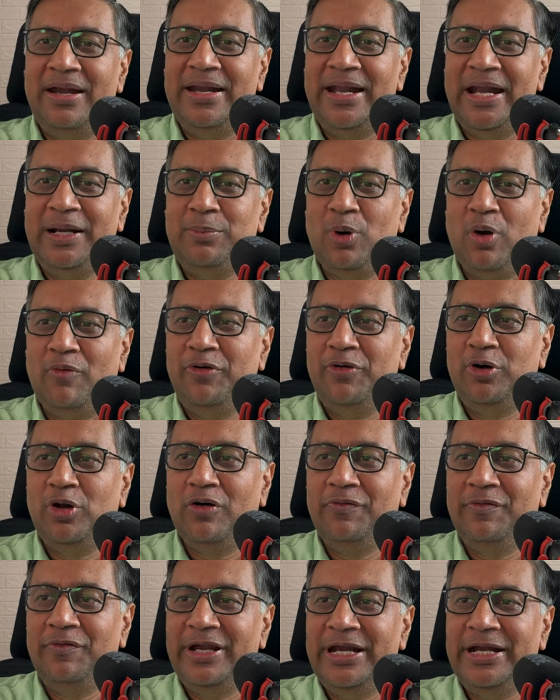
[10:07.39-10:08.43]
Net profit
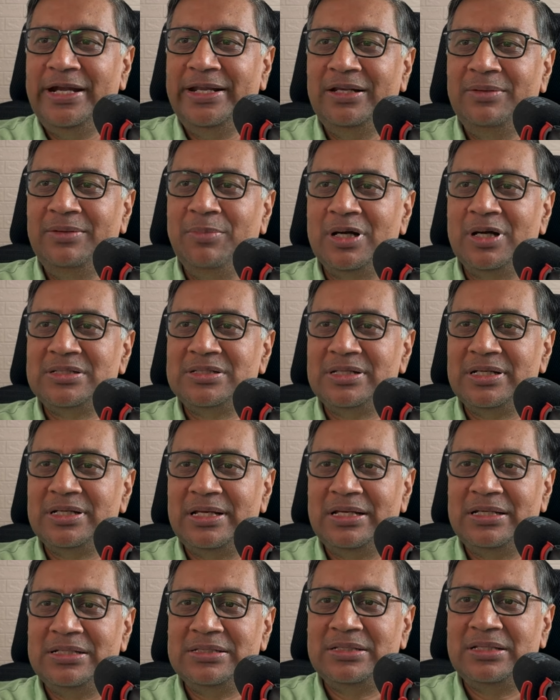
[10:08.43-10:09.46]
of $18
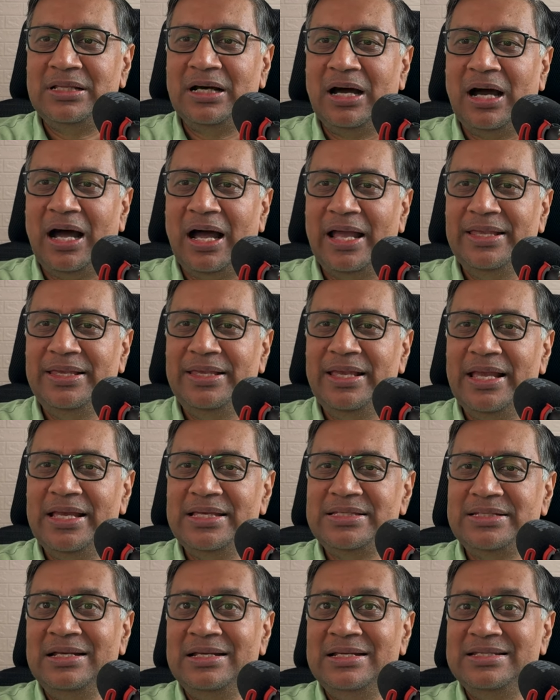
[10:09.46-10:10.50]
is the
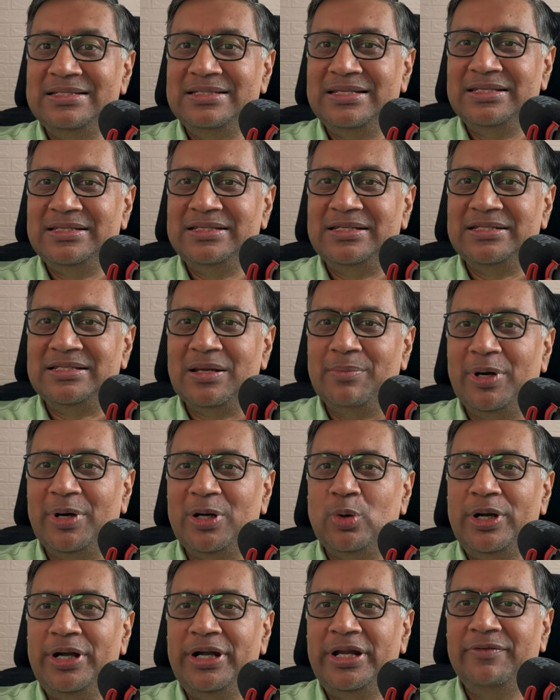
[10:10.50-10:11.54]
highest since December
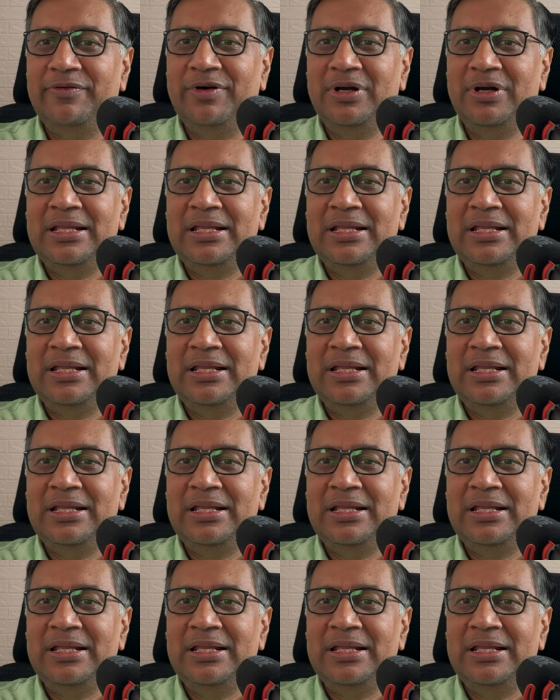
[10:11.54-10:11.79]
21.